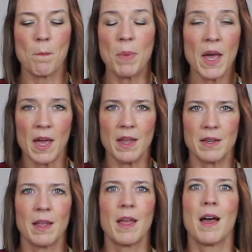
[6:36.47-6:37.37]
But
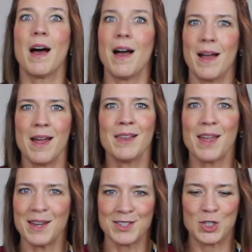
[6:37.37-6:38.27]
I
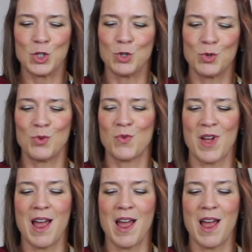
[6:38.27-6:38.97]
like to